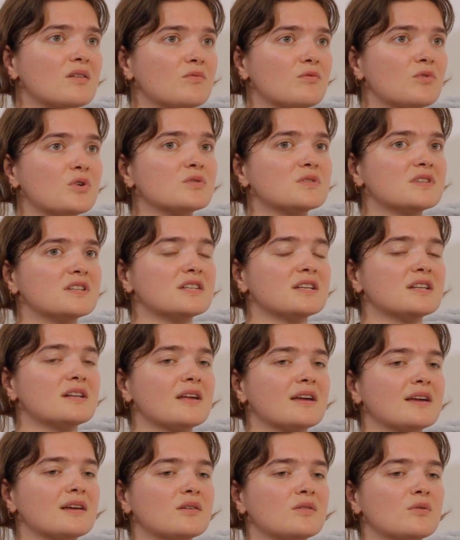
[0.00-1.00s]
rooted in
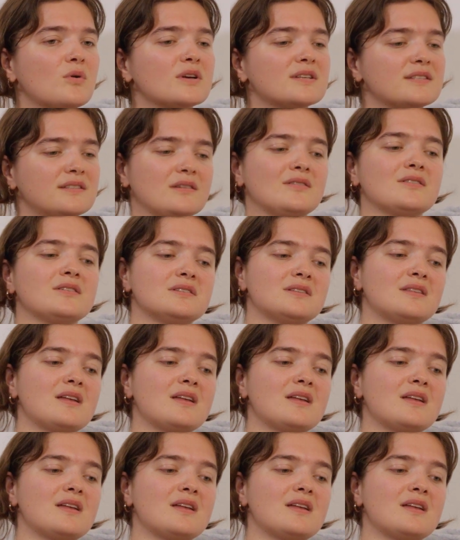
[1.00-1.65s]
like quite serious